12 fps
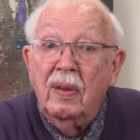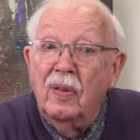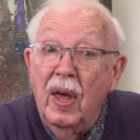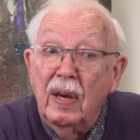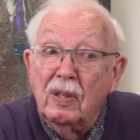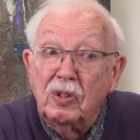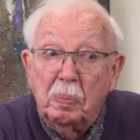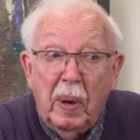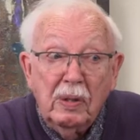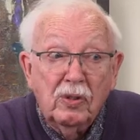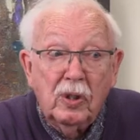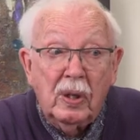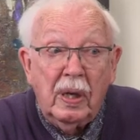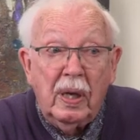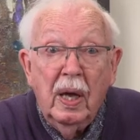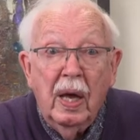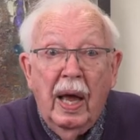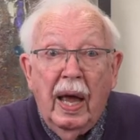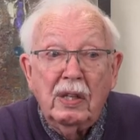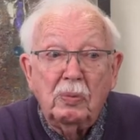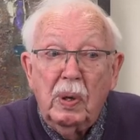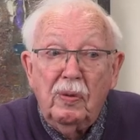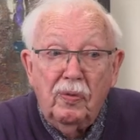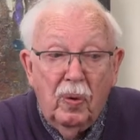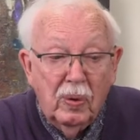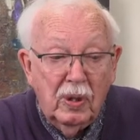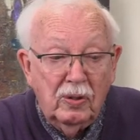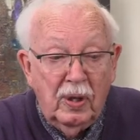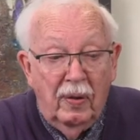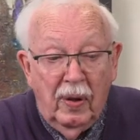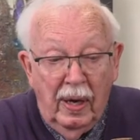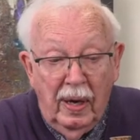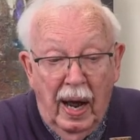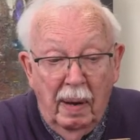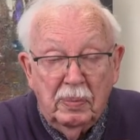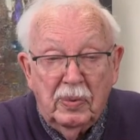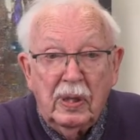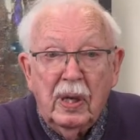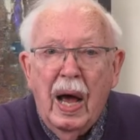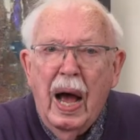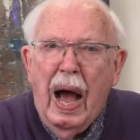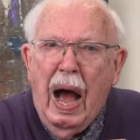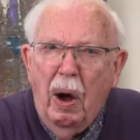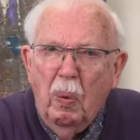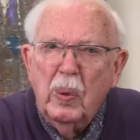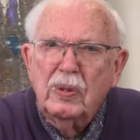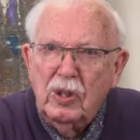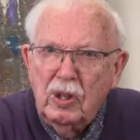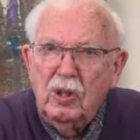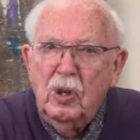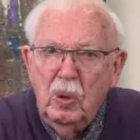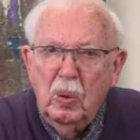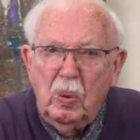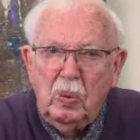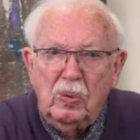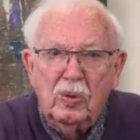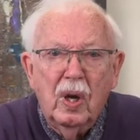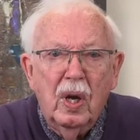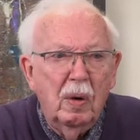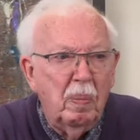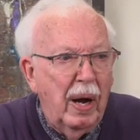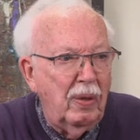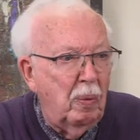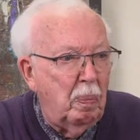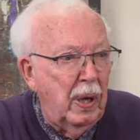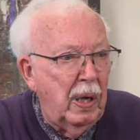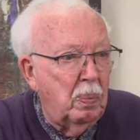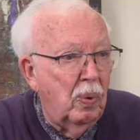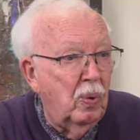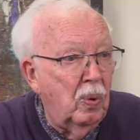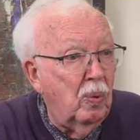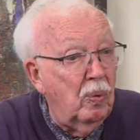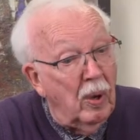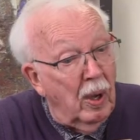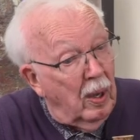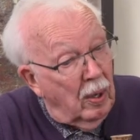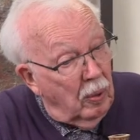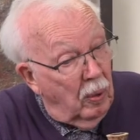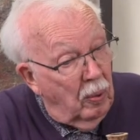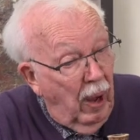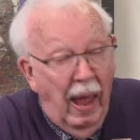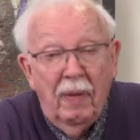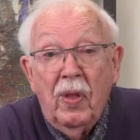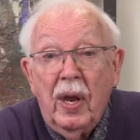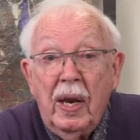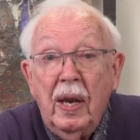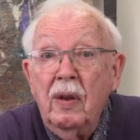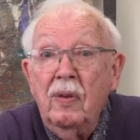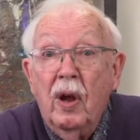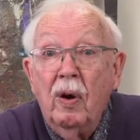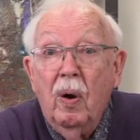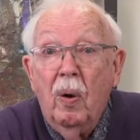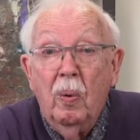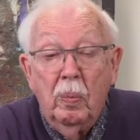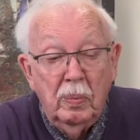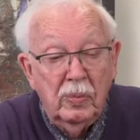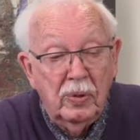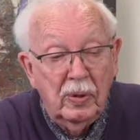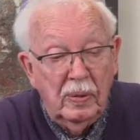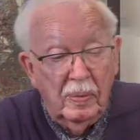And then especially as we focus on that object, how was it used by the people who had that in their homes?